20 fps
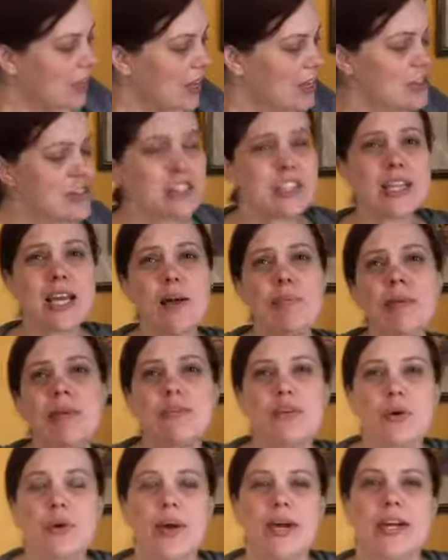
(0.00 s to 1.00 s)
Just a couple of
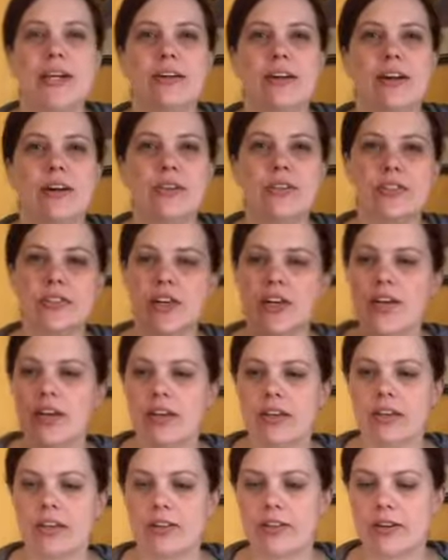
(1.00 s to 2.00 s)
quick notes.
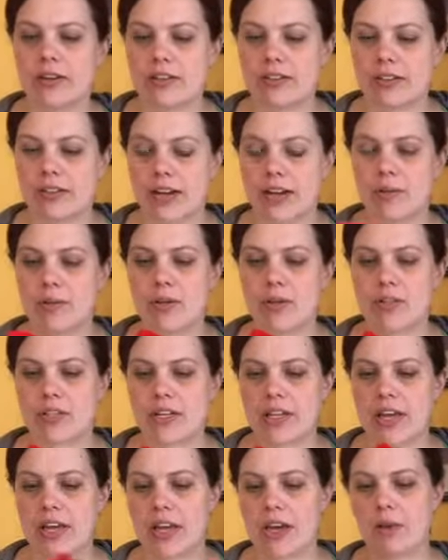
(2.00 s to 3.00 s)
You'll notice that I am
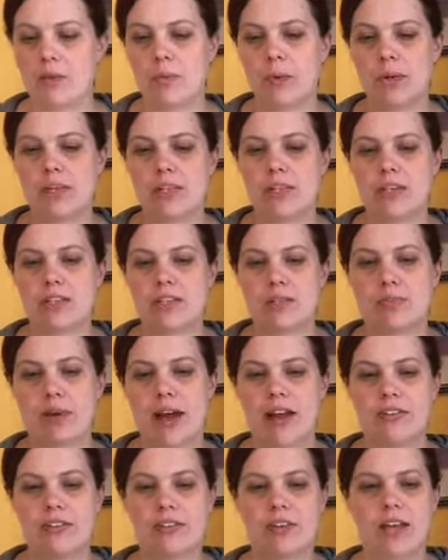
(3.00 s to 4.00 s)
using a wooden
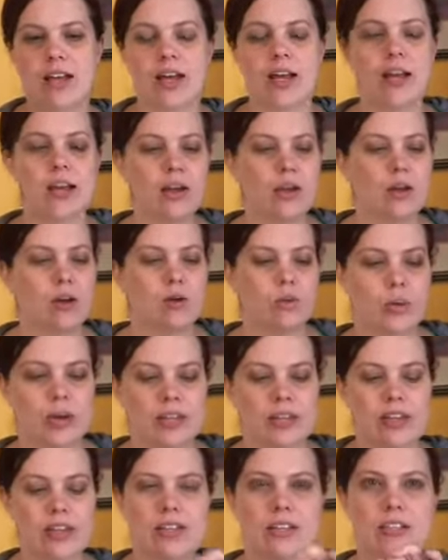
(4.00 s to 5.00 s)
spatula
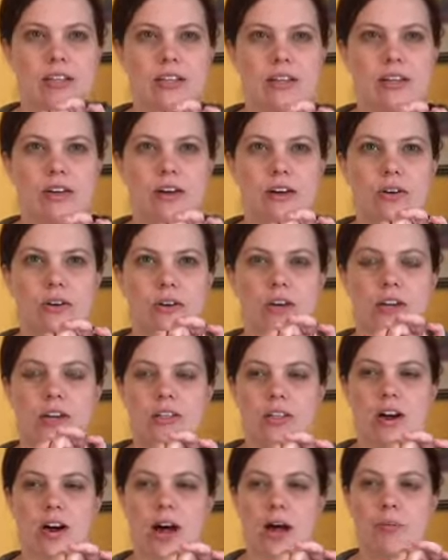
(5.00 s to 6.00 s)
with a silicone
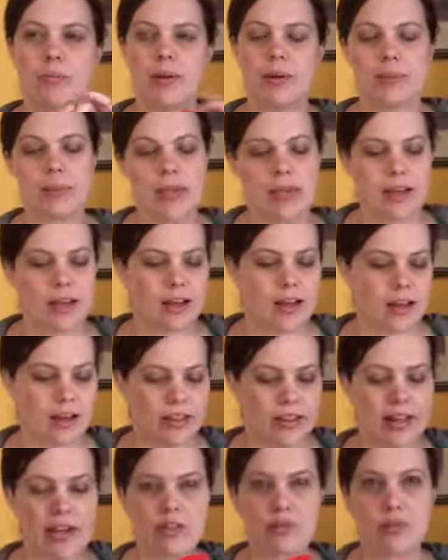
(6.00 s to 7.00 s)
top uh,
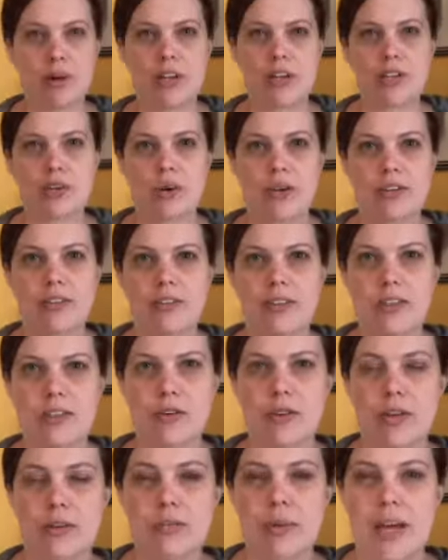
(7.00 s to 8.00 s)
that is one choice that you
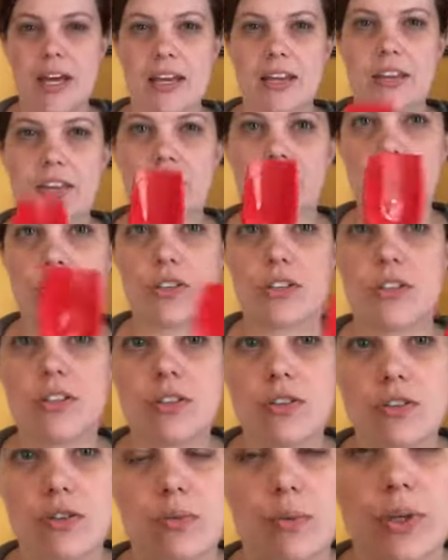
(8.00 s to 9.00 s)
can make. You can just
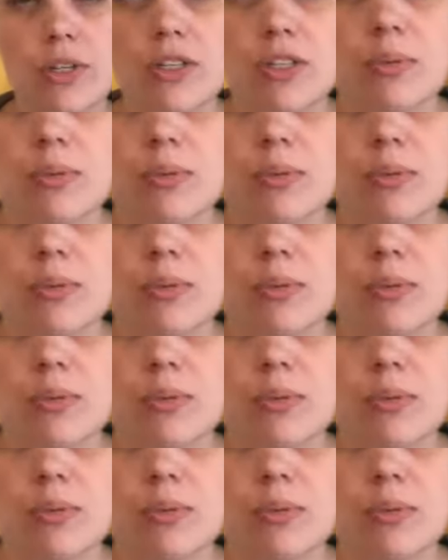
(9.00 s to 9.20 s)
use a wooden